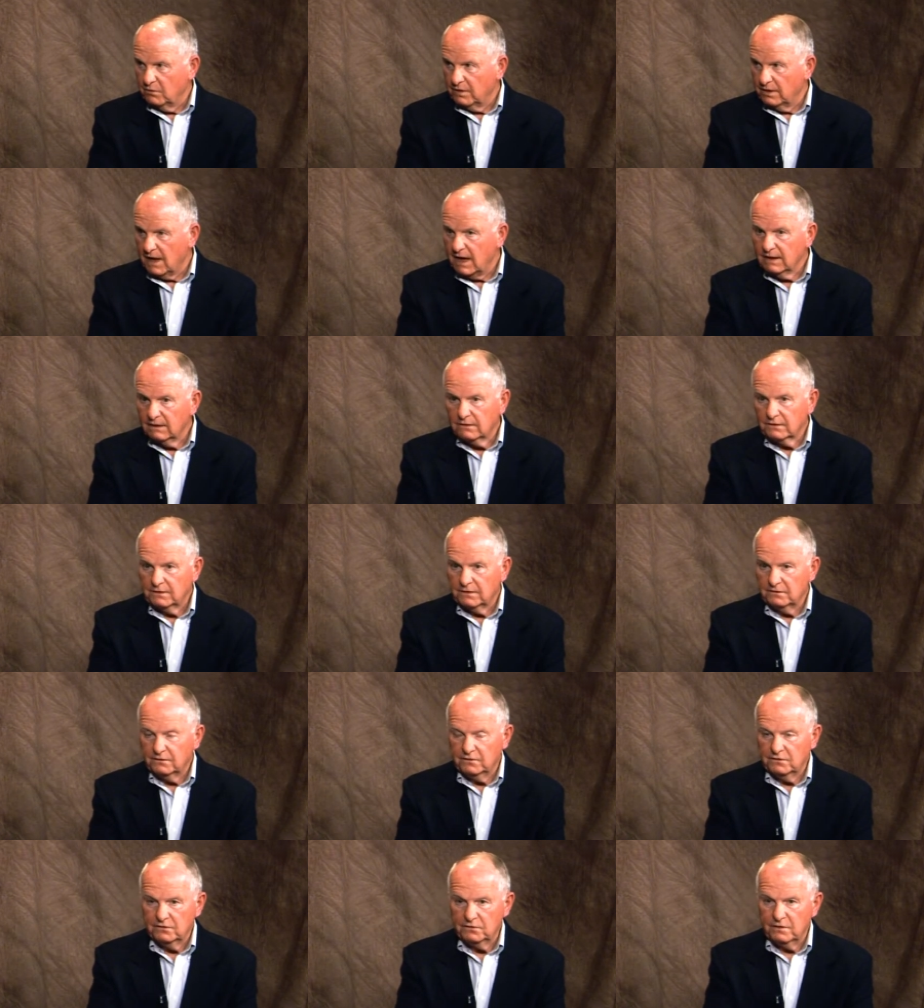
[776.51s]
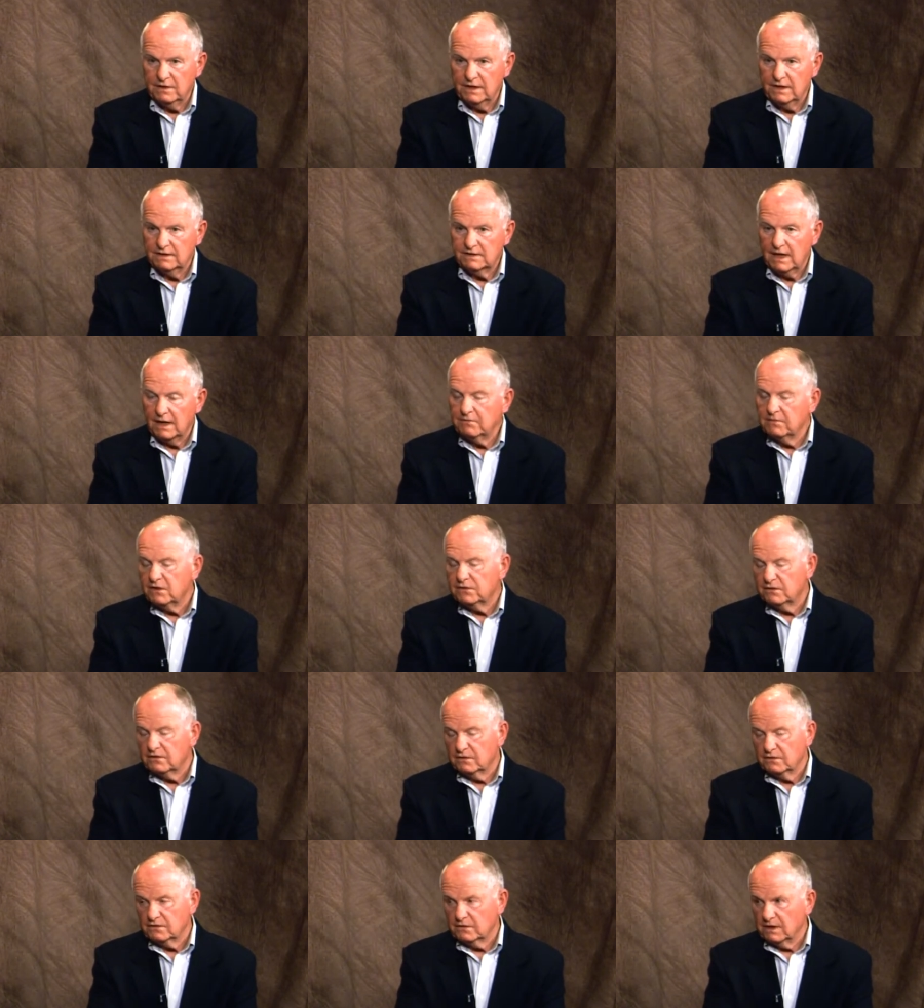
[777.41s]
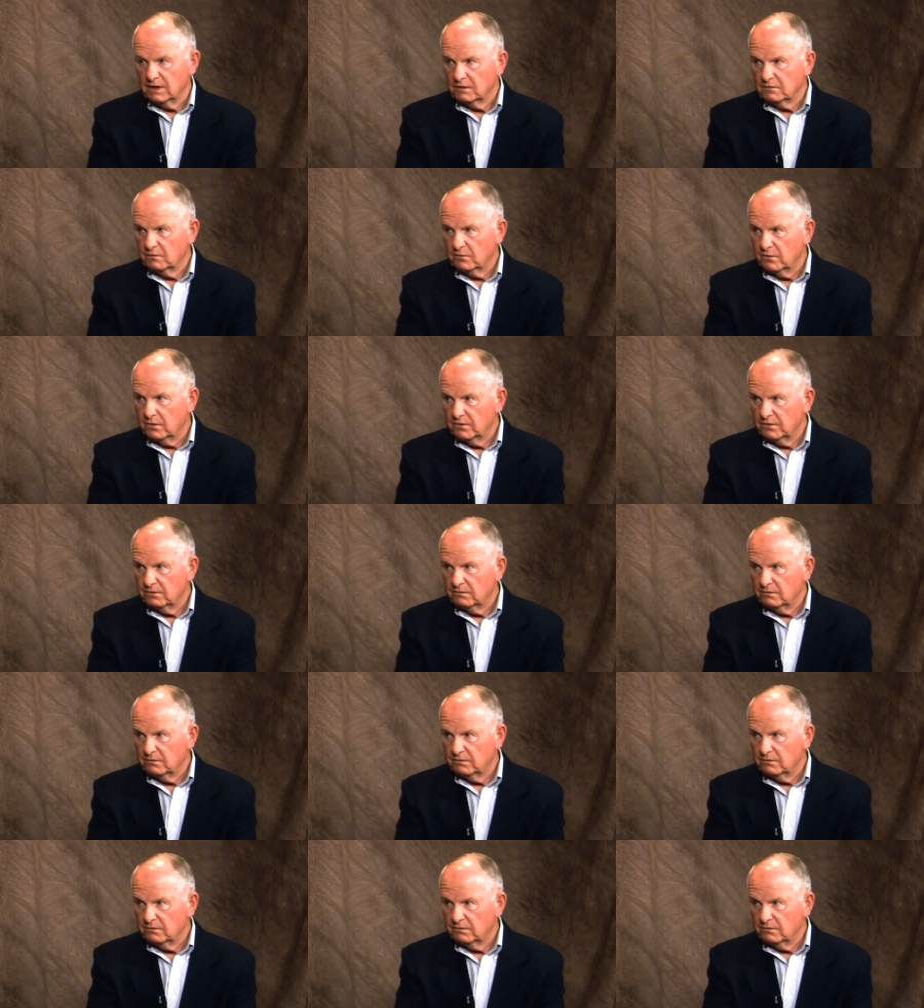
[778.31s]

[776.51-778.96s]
When I look at the trees, I mentioned the select board